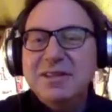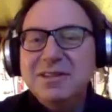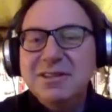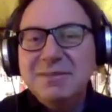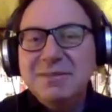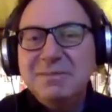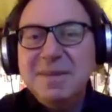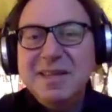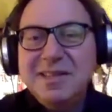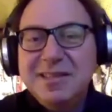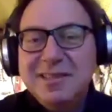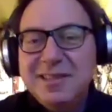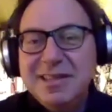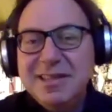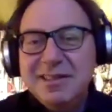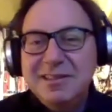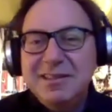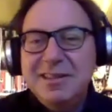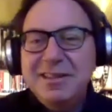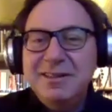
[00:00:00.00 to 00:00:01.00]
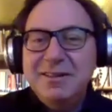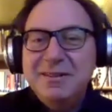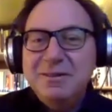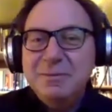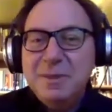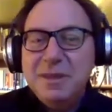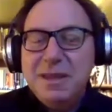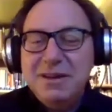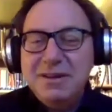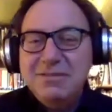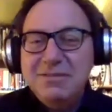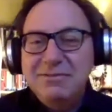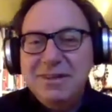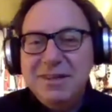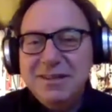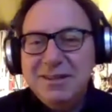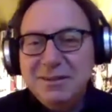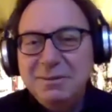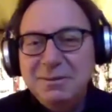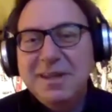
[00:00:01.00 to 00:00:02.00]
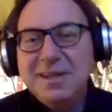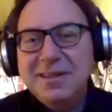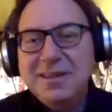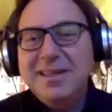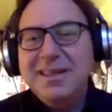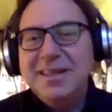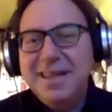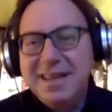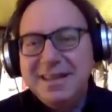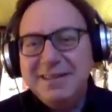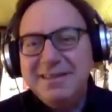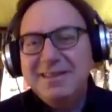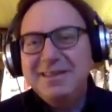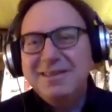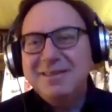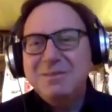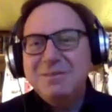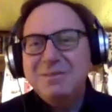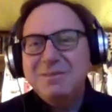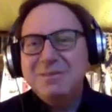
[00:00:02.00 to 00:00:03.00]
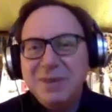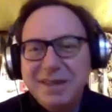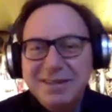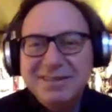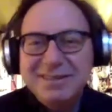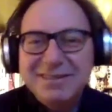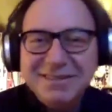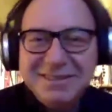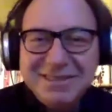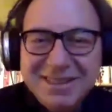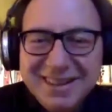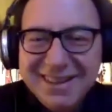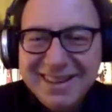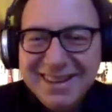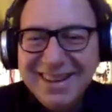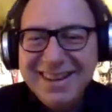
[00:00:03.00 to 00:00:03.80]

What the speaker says: took me 60 years without a vision quest to get to this point. So